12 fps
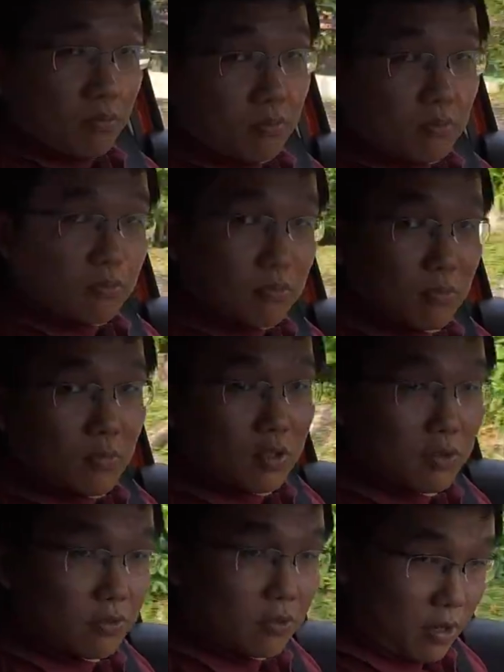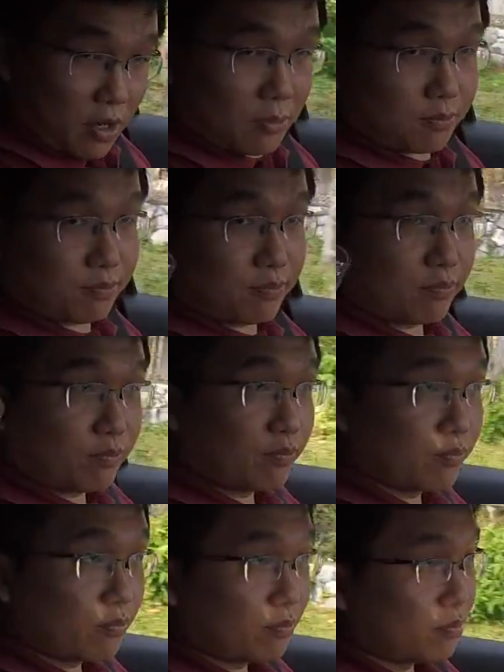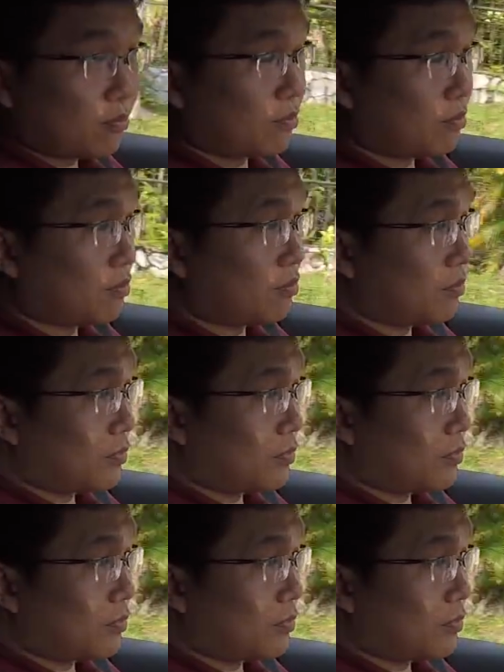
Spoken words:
Isofix at the front? Brilliant.